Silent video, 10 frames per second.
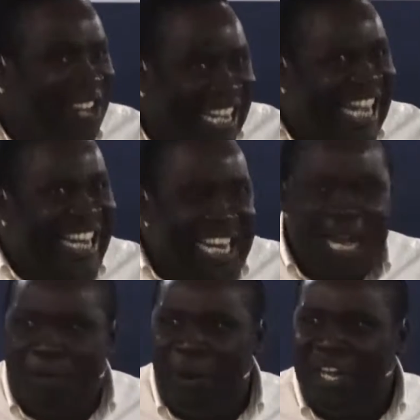Are you
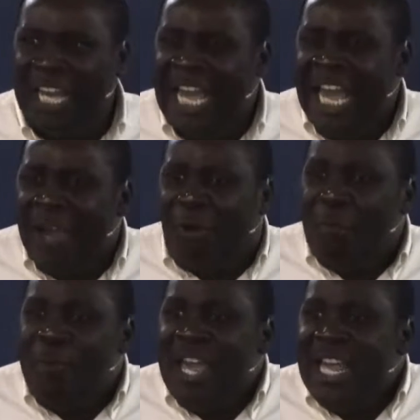getting the point? It,
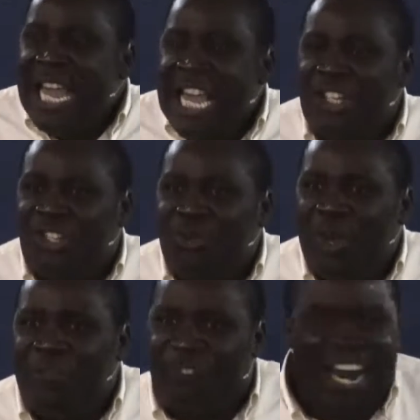it, could be
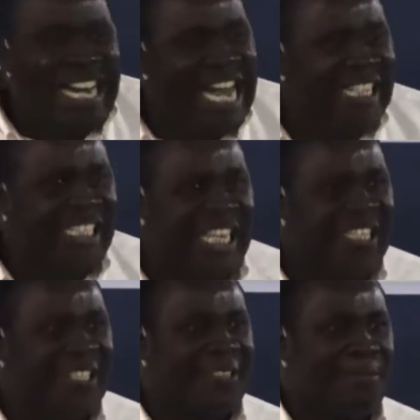issue with
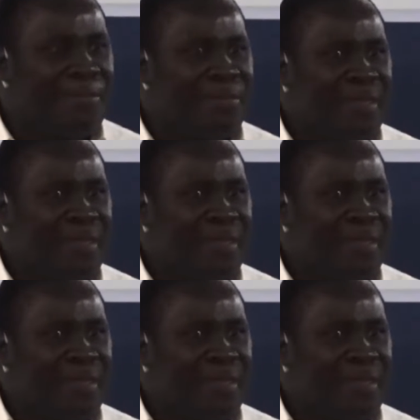finances.